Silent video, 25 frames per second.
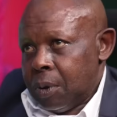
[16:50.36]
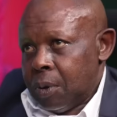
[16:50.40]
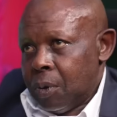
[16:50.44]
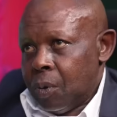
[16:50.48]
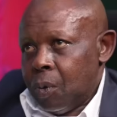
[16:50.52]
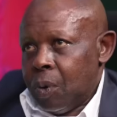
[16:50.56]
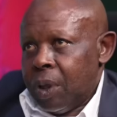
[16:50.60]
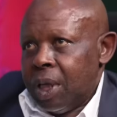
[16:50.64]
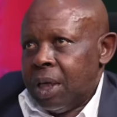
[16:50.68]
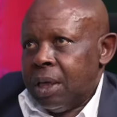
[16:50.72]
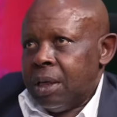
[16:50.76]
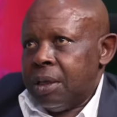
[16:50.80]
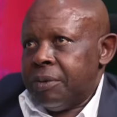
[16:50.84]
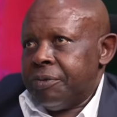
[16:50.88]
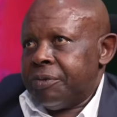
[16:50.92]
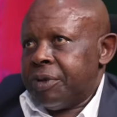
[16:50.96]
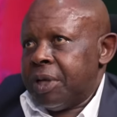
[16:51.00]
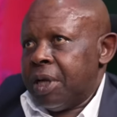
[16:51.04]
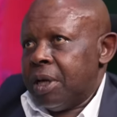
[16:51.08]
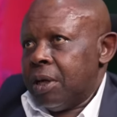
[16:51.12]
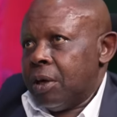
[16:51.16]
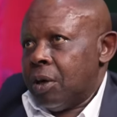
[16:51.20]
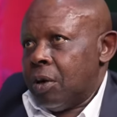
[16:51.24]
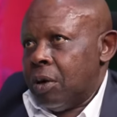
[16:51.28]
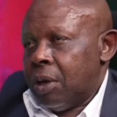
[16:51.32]
Well, if
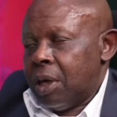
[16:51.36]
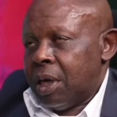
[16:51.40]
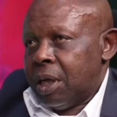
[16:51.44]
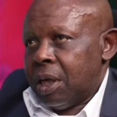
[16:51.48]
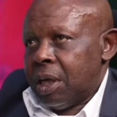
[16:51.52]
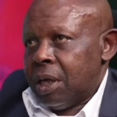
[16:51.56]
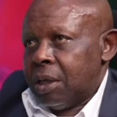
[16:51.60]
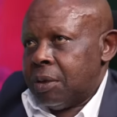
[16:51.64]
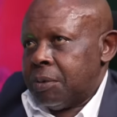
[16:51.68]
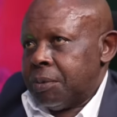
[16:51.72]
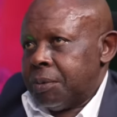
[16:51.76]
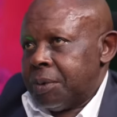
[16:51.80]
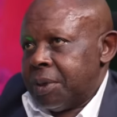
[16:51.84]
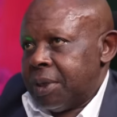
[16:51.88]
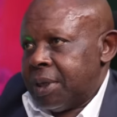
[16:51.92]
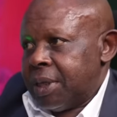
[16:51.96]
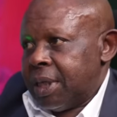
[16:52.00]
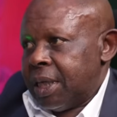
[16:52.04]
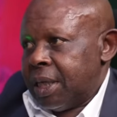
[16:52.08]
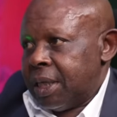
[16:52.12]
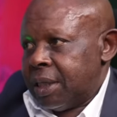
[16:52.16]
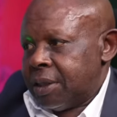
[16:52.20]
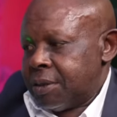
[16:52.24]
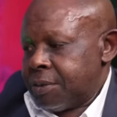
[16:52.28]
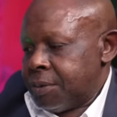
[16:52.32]
they go ahead with
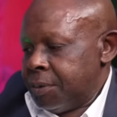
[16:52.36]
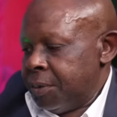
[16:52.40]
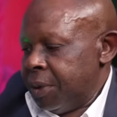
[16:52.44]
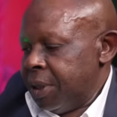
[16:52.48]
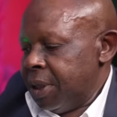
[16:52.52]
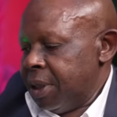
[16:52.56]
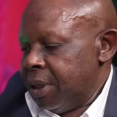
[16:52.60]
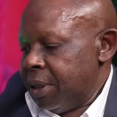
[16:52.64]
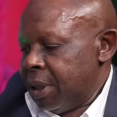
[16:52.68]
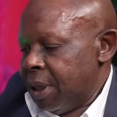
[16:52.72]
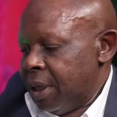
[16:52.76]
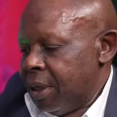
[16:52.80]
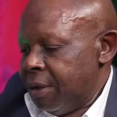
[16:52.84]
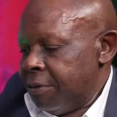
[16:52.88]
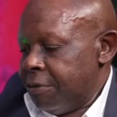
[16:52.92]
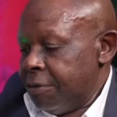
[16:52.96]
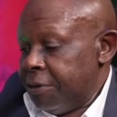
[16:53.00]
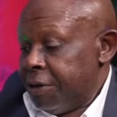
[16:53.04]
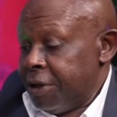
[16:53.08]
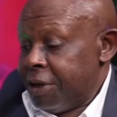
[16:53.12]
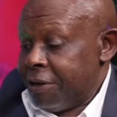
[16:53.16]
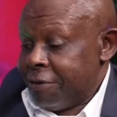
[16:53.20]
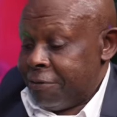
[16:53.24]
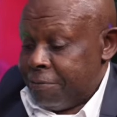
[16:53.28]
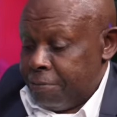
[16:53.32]
that, we uh, we
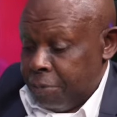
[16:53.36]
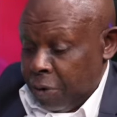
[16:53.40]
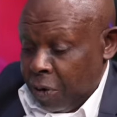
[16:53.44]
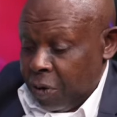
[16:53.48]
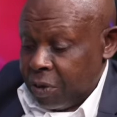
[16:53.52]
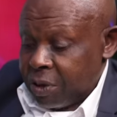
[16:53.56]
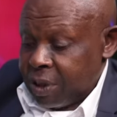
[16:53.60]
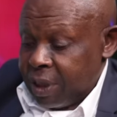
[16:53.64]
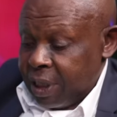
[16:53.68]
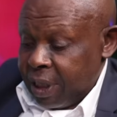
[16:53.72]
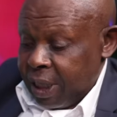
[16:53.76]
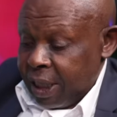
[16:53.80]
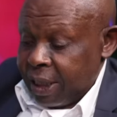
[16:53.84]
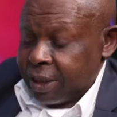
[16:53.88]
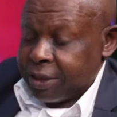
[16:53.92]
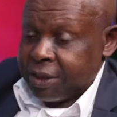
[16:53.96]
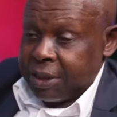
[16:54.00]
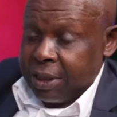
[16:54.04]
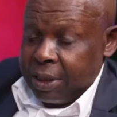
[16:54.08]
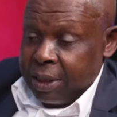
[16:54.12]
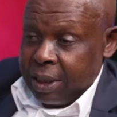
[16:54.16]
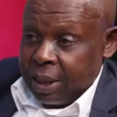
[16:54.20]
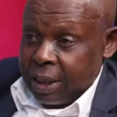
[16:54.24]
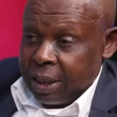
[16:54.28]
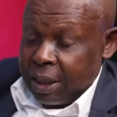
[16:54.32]
have brought an
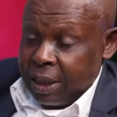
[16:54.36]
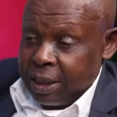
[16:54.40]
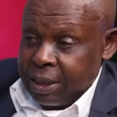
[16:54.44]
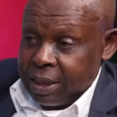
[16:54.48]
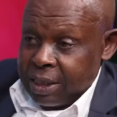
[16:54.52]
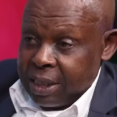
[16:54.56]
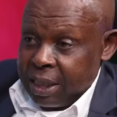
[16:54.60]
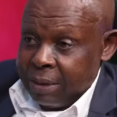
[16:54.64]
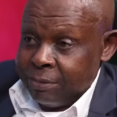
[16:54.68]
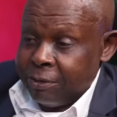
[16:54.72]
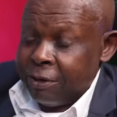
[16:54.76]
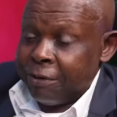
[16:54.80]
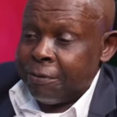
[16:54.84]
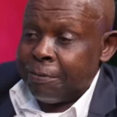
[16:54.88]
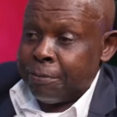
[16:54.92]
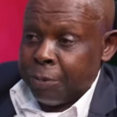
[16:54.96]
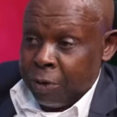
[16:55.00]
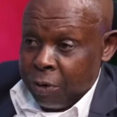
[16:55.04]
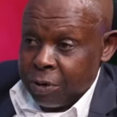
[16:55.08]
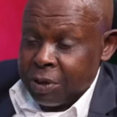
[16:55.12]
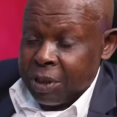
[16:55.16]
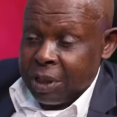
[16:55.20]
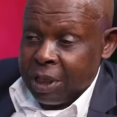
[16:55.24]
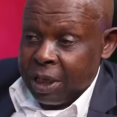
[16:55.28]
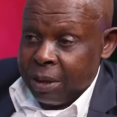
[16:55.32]
action against them. We've
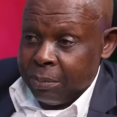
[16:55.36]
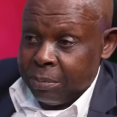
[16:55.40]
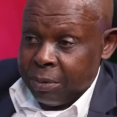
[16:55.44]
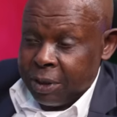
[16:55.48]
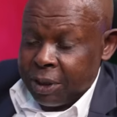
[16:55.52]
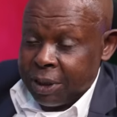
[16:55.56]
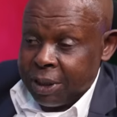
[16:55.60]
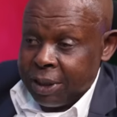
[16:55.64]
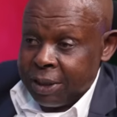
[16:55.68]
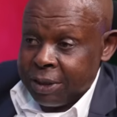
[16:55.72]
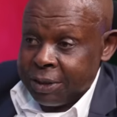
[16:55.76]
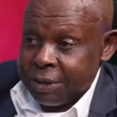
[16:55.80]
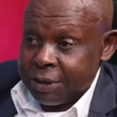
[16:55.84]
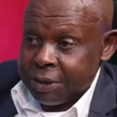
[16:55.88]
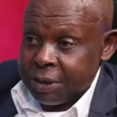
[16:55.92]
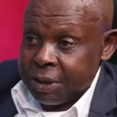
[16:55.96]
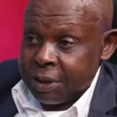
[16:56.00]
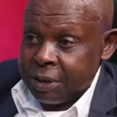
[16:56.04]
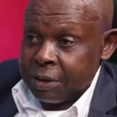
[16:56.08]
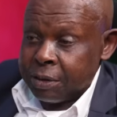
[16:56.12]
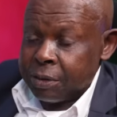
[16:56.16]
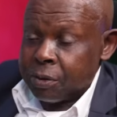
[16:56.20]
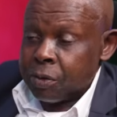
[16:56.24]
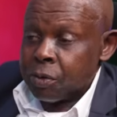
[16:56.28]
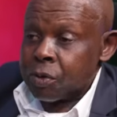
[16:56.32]
brought an
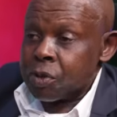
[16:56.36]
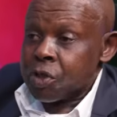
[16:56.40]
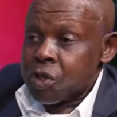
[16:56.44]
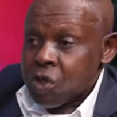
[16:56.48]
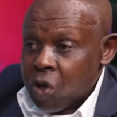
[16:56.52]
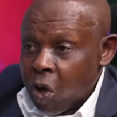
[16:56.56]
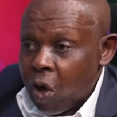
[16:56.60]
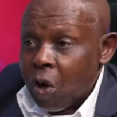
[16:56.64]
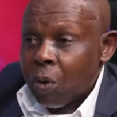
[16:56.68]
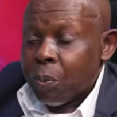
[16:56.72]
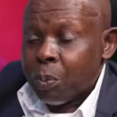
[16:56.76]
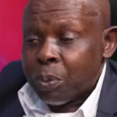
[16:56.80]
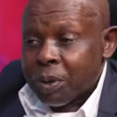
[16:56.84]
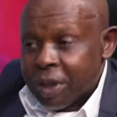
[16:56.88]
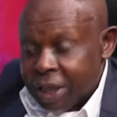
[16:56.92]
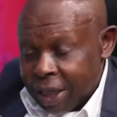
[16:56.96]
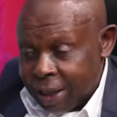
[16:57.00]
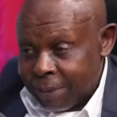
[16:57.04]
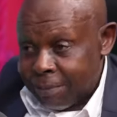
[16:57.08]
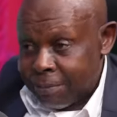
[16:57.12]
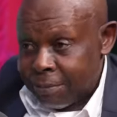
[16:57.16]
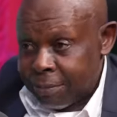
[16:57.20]
application to stop them.